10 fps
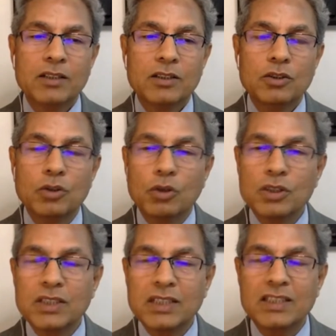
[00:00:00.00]

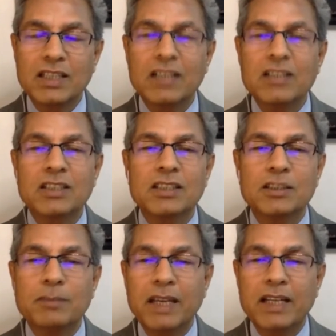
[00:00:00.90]
Those
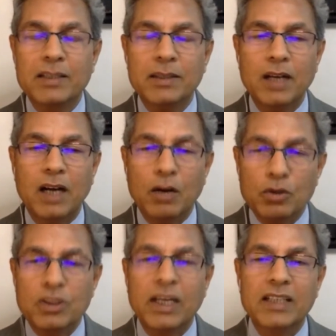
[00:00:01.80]
disjunctions make
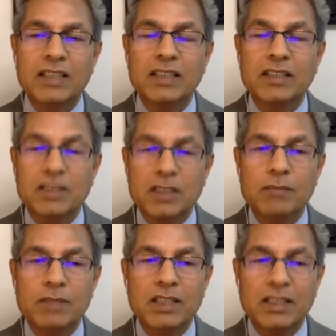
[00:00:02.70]
outsiders
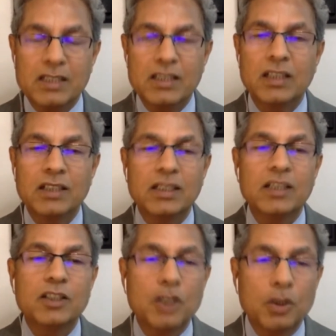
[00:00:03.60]
extremely concerned
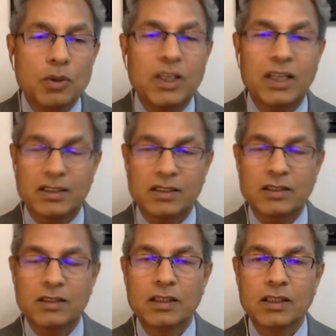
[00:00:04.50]
and
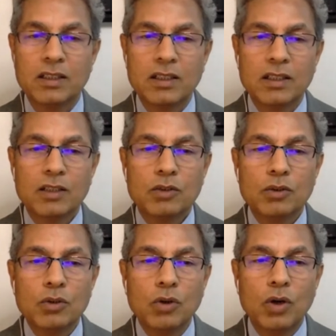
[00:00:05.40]
curious
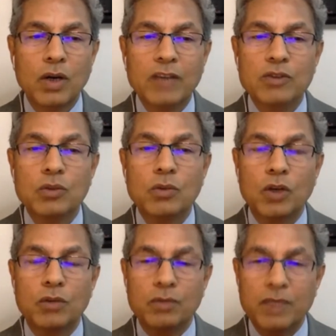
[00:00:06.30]
to know as to
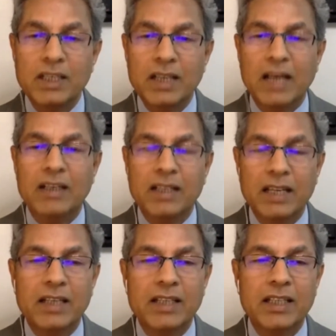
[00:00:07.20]
what we are
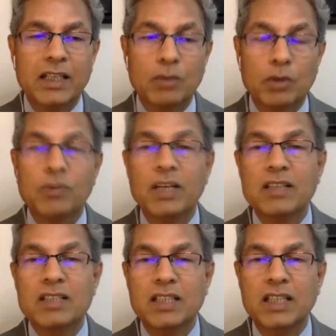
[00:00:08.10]
hearing and what we are
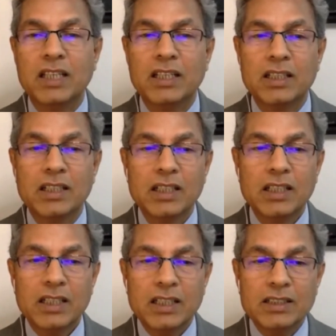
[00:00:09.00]
seeing.
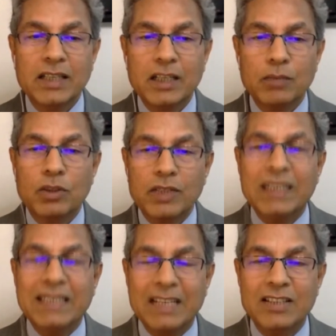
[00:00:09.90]
Is that what the
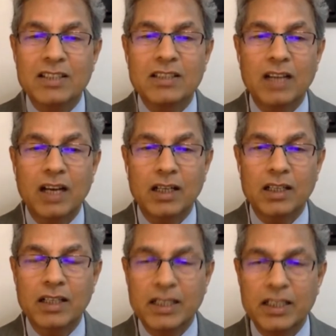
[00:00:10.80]
intentions are?
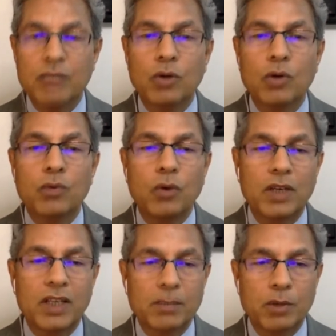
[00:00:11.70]
Lately, wolf
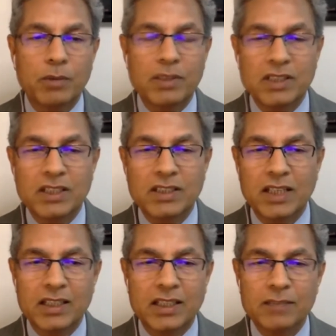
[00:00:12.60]
warrior diplomacy is
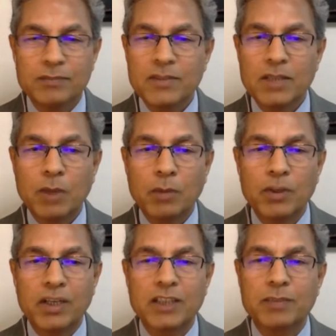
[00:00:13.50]
another
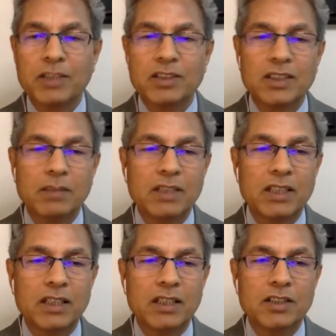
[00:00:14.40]
popular expression coming
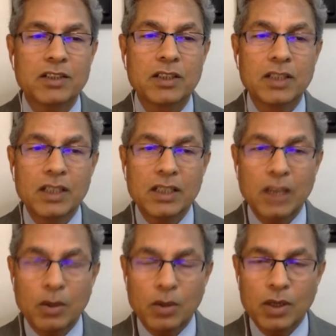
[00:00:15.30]
in English.
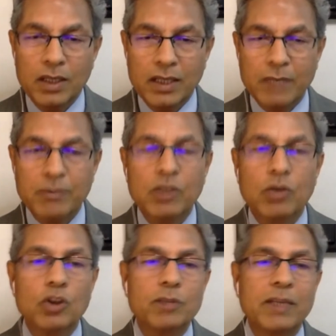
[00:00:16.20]
Now, let me
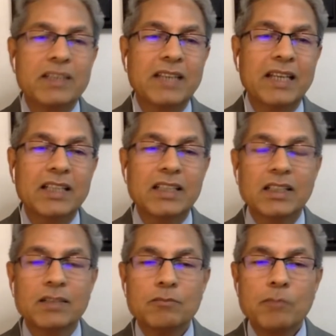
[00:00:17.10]
close by saying
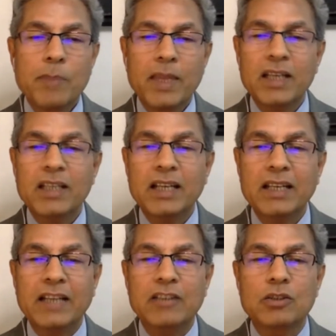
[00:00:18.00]
India
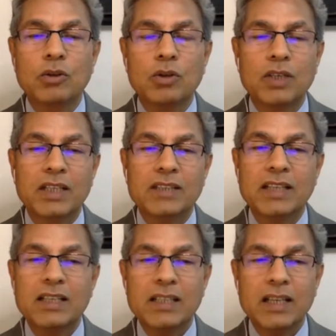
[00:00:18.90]
next door is
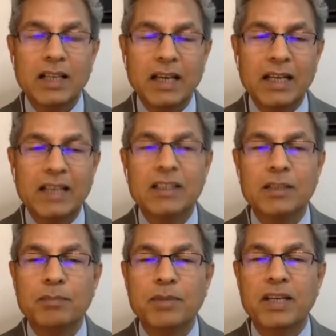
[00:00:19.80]

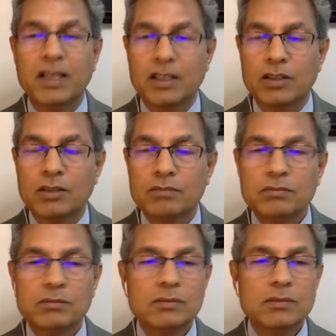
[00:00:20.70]
another peer
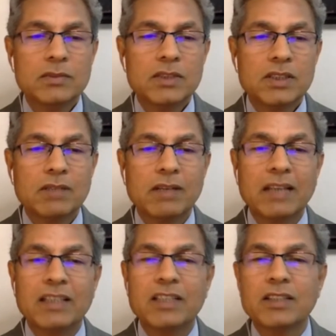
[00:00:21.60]

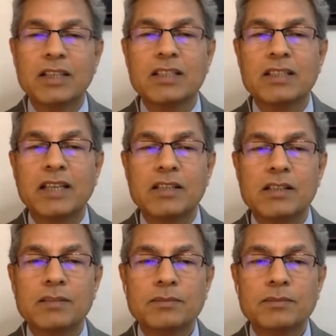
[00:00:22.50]
civilizational state.